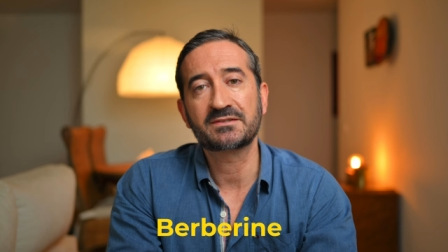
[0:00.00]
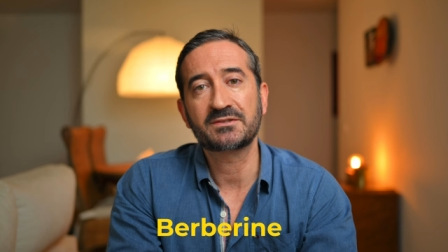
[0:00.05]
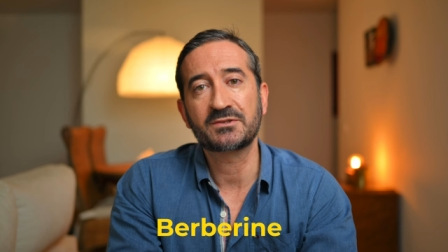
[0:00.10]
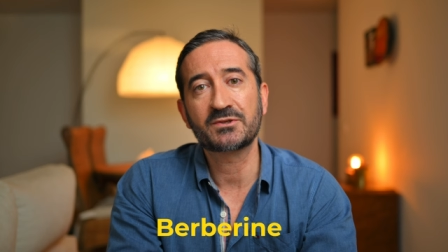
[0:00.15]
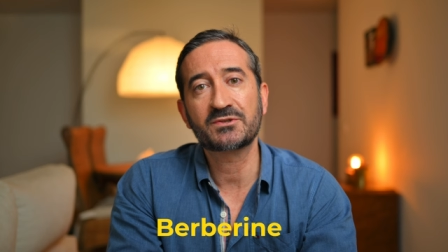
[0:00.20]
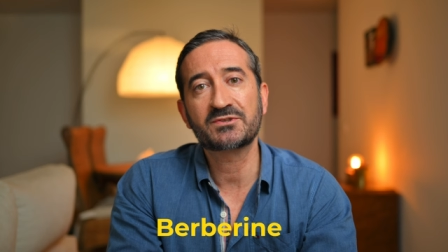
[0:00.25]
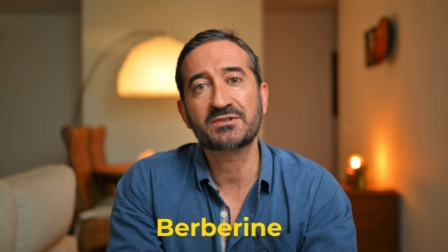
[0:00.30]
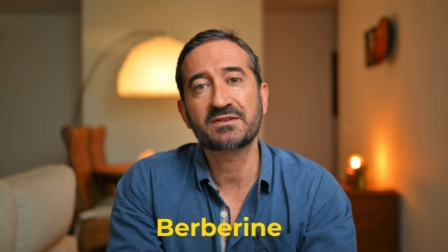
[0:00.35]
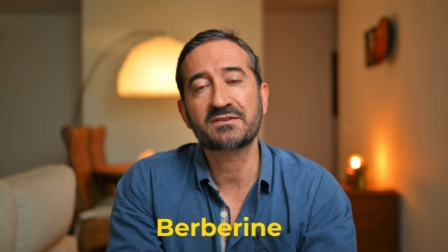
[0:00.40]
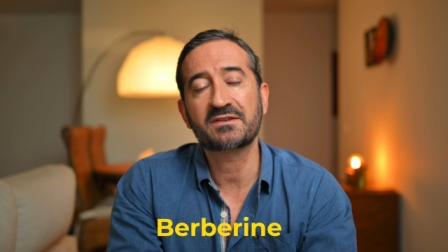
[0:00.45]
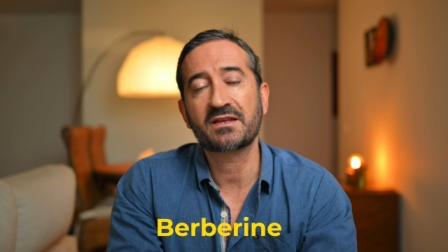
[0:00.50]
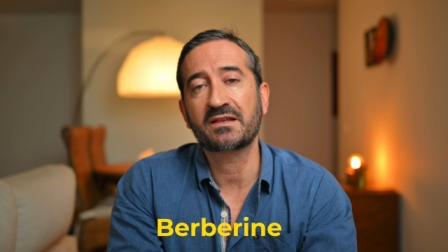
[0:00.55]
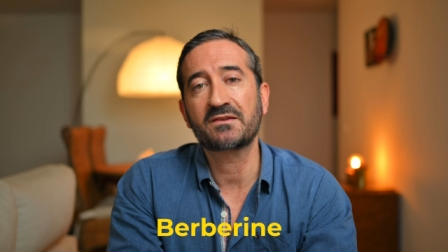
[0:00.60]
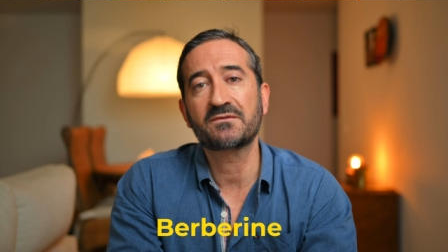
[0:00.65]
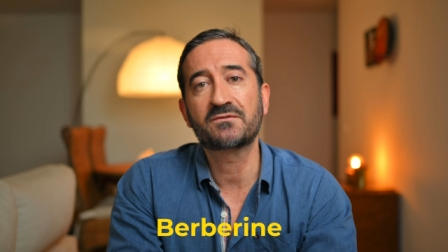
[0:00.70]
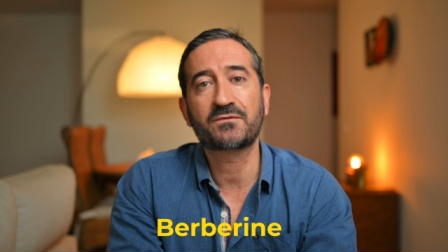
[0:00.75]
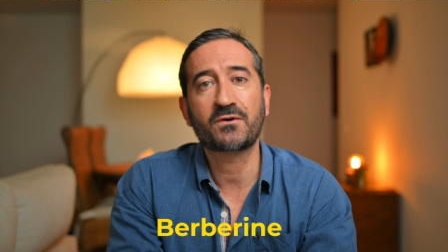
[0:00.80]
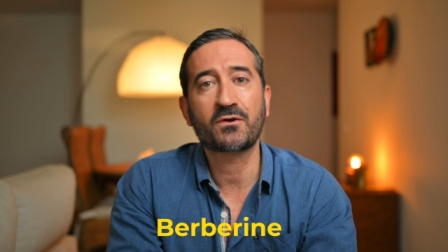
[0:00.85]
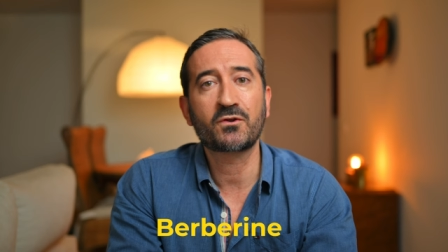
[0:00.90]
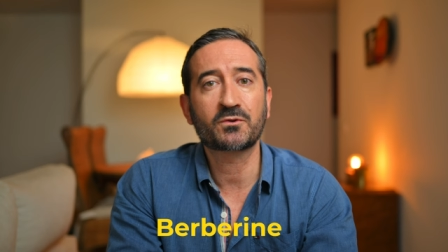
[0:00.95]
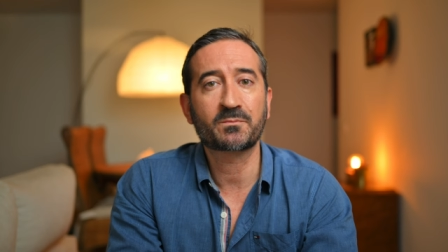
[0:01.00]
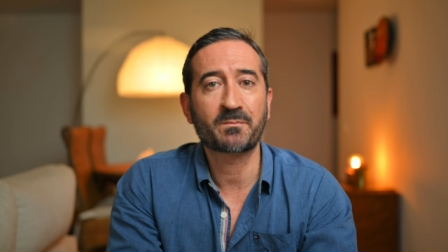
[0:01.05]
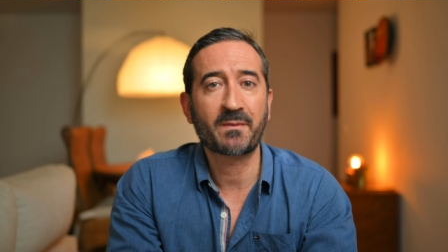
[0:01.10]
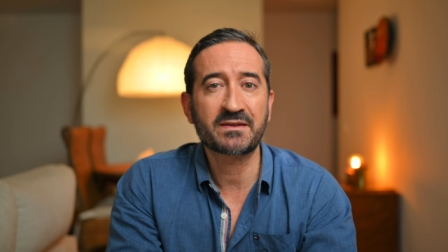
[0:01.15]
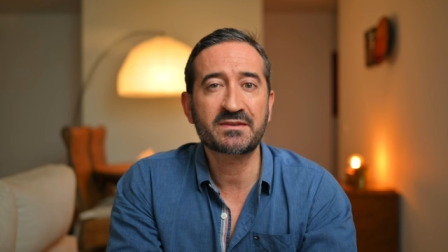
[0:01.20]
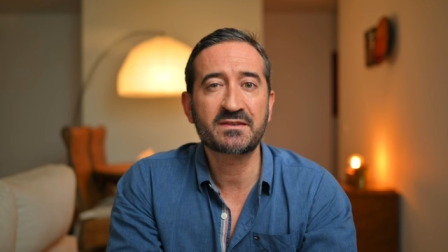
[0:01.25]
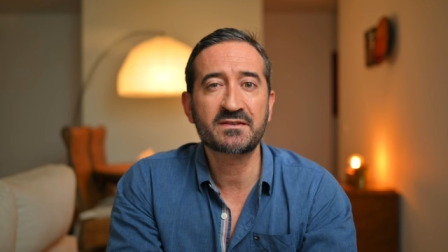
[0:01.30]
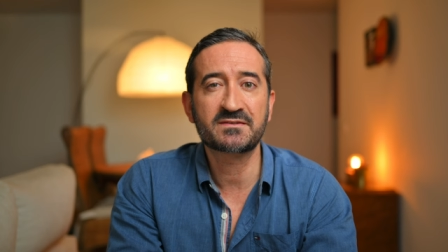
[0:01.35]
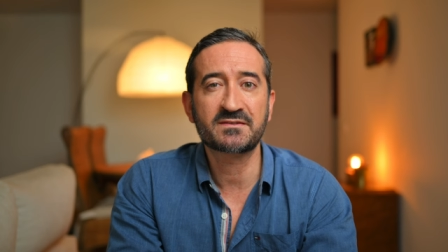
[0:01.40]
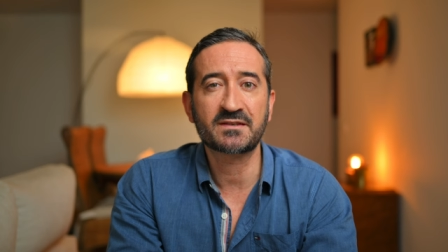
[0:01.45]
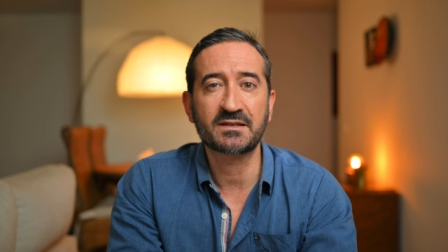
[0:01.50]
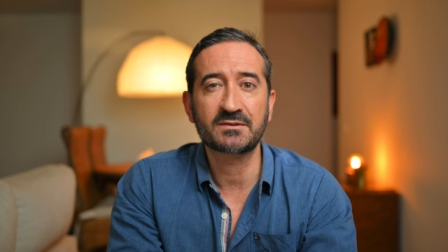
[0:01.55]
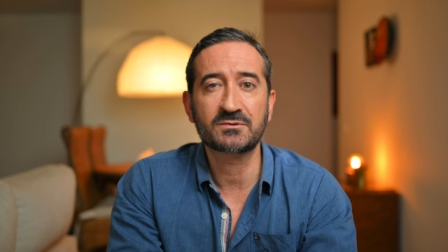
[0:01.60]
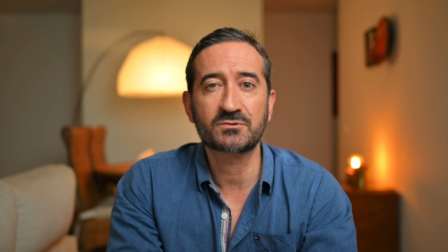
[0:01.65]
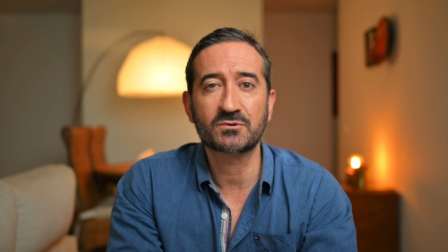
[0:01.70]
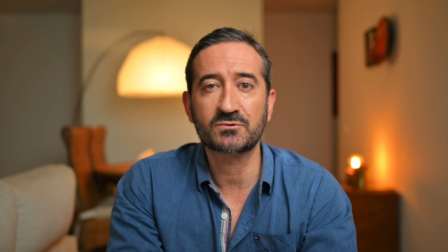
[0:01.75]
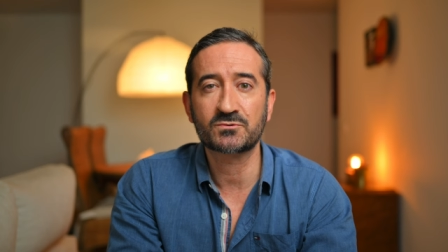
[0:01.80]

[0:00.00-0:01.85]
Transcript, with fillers: used in folk medicine to